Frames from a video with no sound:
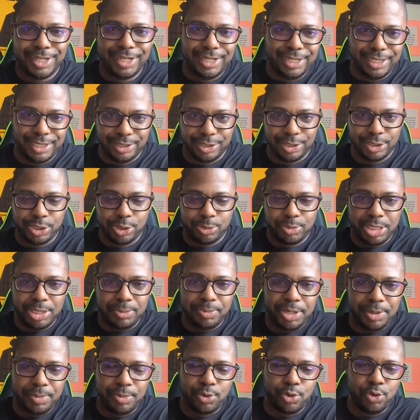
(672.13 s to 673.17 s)
And there's so many
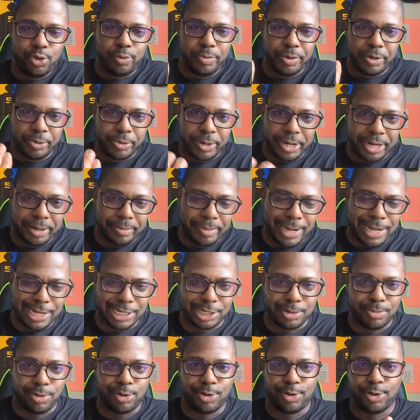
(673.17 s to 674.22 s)
people who've been great at
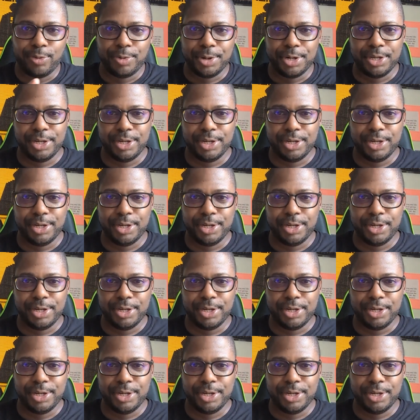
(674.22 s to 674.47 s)
basketball over the